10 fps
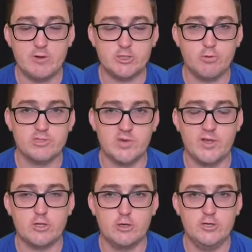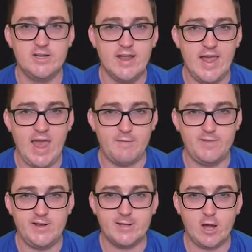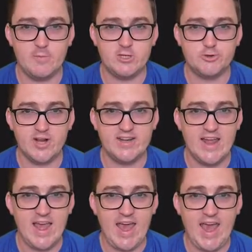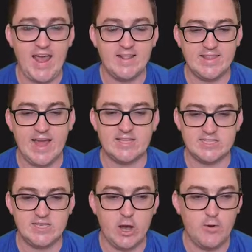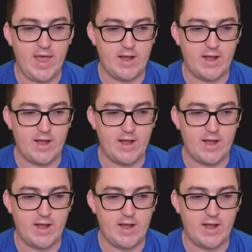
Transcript: which also included Atletico Madrid and Lazio.